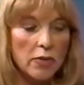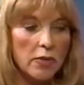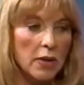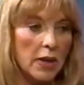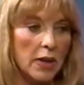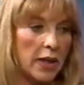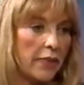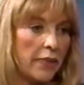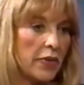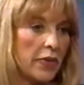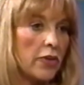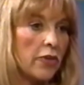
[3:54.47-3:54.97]
10 or
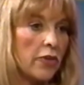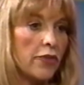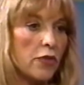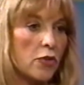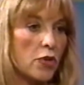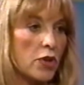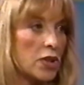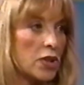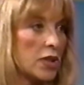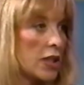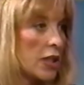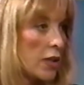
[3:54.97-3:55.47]
11 or
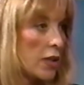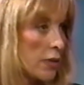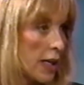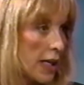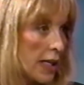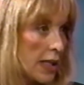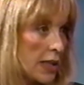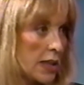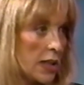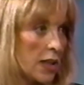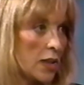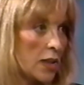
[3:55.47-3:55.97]
14 or
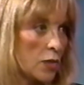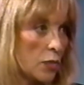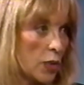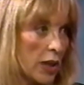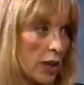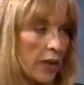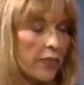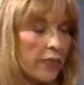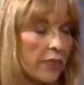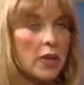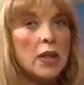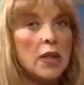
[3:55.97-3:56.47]
18 or
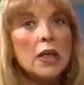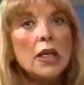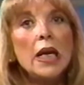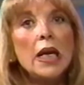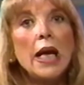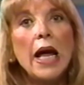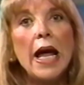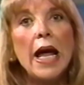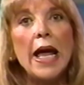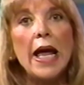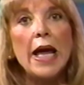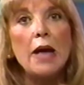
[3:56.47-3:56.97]
whatever,
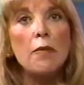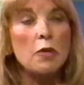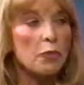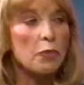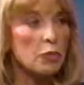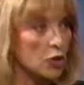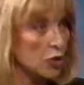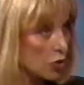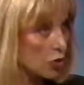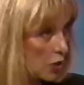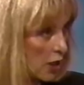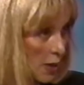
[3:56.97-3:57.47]
and we
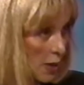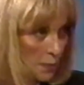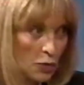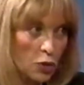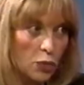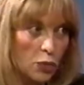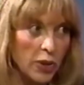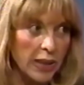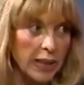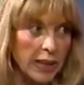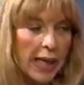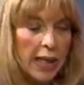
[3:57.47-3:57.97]
would keep
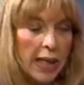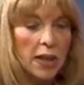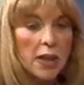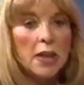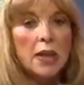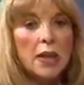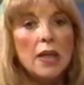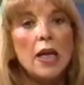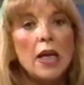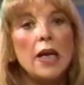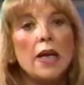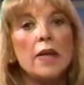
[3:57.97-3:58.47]
doing that
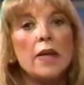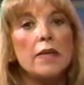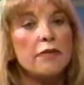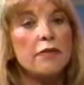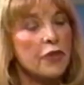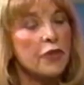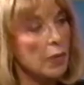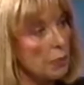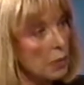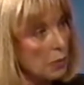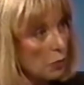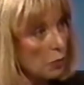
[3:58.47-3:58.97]
uh,
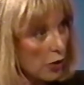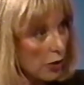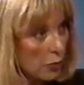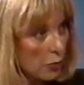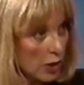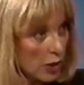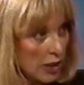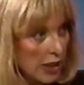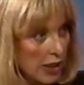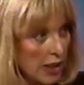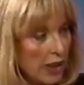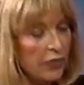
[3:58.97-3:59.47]
Fred MacMurray
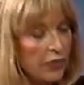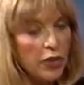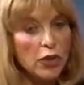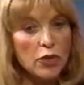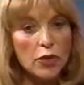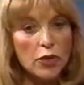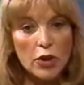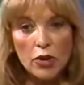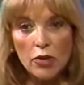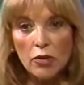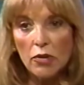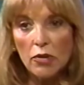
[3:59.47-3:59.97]
would leave and
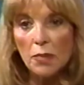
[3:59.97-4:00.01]
go to